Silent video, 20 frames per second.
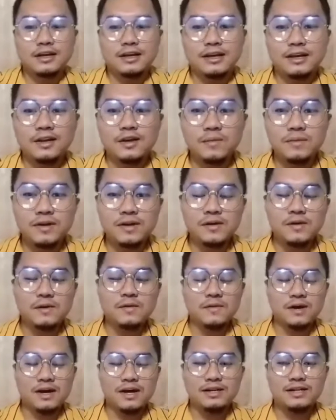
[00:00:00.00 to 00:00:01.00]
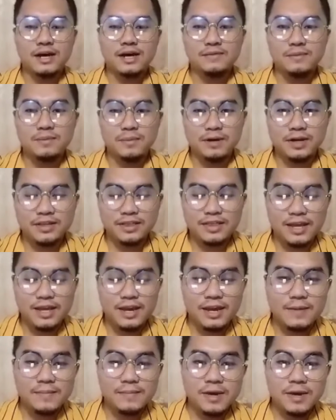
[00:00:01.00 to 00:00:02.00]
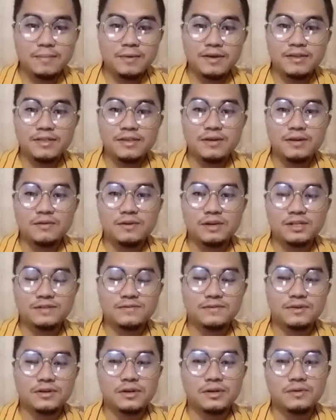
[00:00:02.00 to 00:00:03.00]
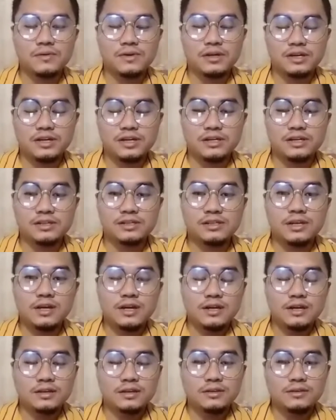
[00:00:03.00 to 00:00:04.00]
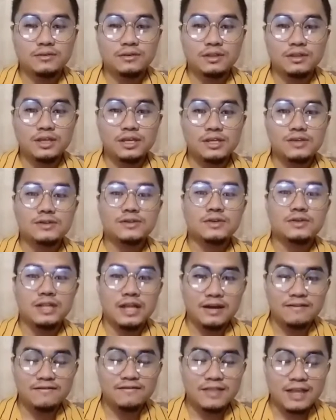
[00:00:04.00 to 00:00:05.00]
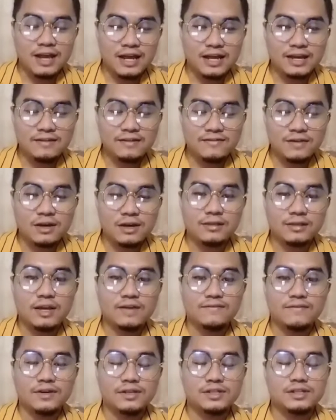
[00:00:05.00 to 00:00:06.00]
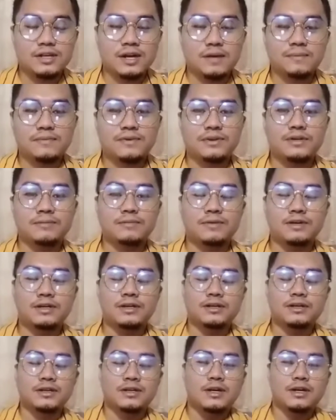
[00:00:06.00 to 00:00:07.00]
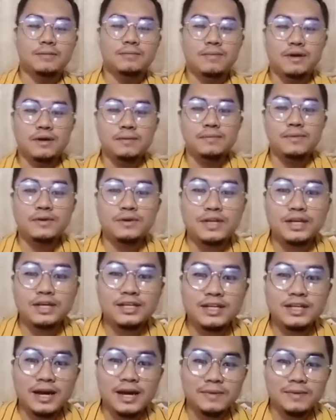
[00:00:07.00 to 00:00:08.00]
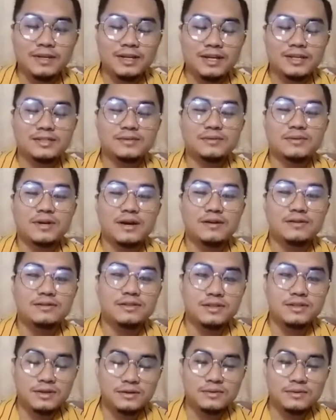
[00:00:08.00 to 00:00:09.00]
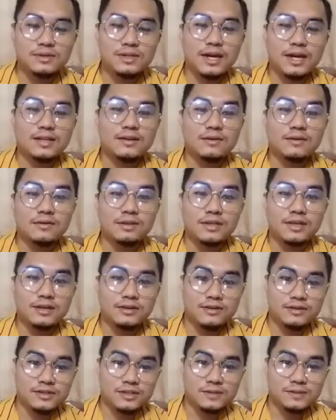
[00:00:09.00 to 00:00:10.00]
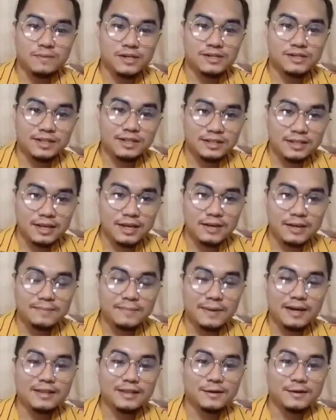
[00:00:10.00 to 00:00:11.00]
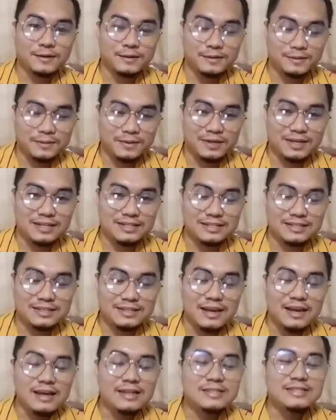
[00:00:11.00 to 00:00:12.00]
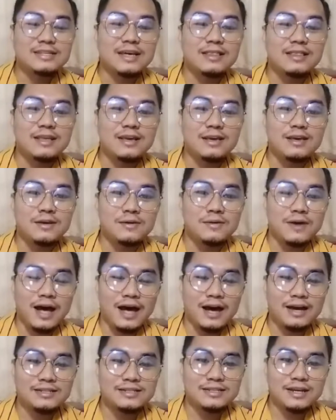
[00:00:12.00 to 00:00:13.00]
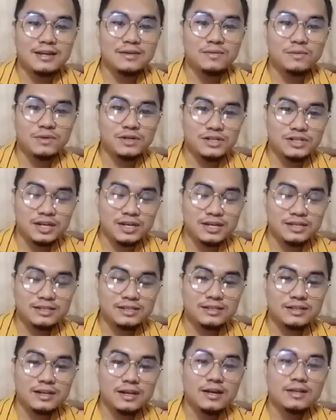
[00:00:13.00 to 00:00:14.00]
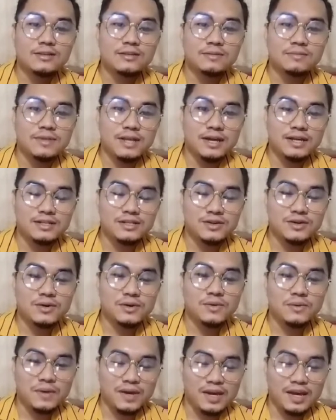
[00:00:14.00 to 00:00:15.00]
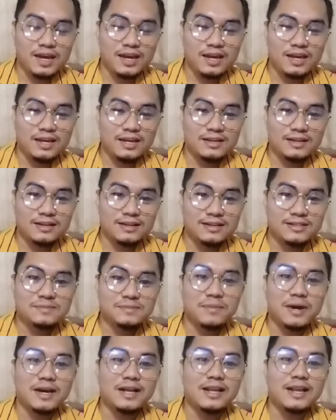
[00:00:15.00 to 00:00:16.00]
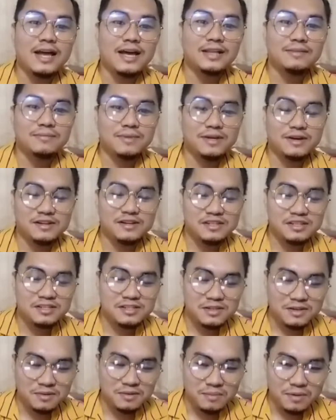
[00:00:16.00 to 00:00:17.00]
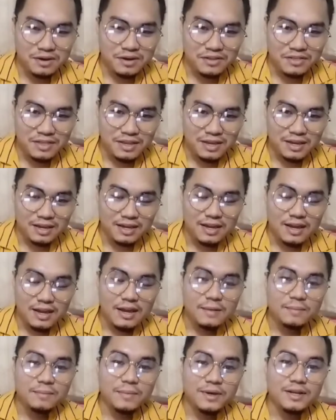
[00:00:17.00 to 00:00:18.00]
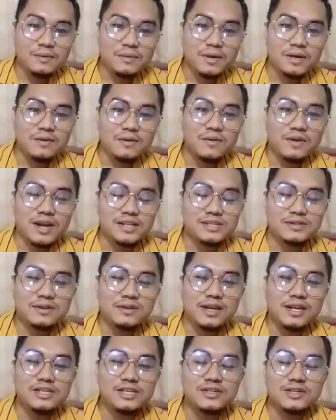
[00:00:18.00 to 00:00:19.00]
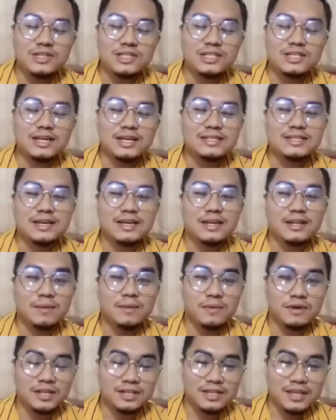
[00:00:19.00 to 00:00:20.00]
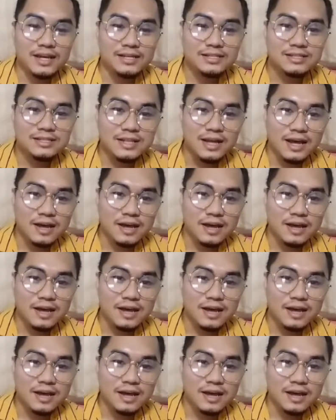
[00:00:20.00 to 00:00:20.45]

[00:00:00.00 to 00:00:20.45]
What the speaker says: Hello Migo Juan, happy birthday. My birthday wish for you is to continue to love life and never stop dreaming. May beauty and happiness surrounds you, not only in your special day, but always. Sending you hugs and wishes to bless your way. Smile a lot because it's your birthday. By the way, congratulations kasi na-monetize na